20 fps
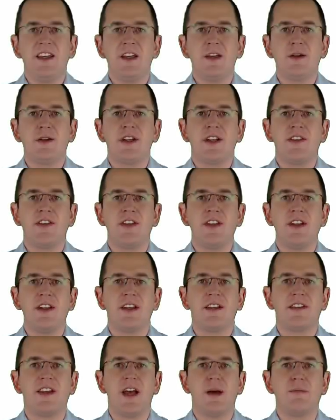Here you can see
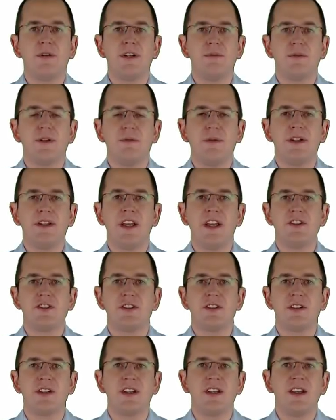an example
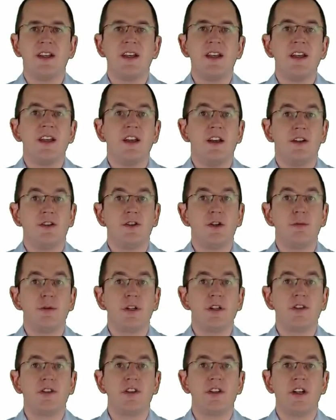implementation. A
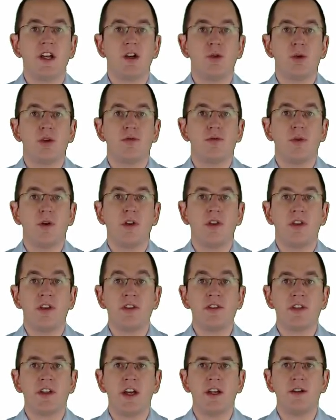typical scenario for
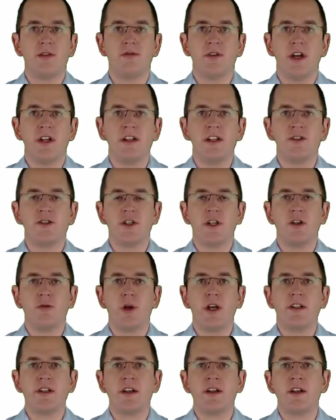this kind of ID
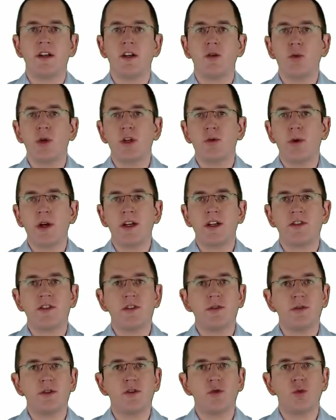generator
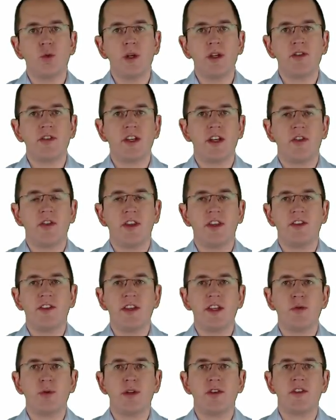requires you to reset the
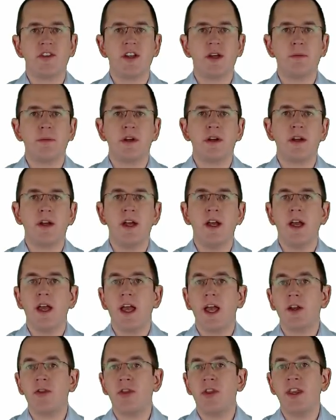sequence number
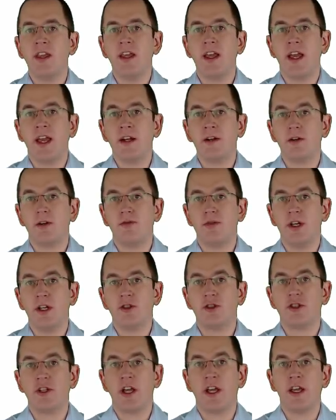at the end of
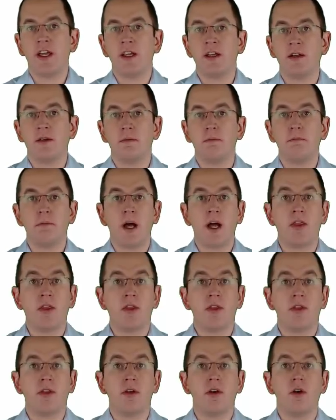each day,
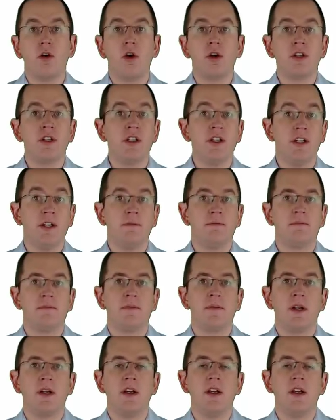month, or year.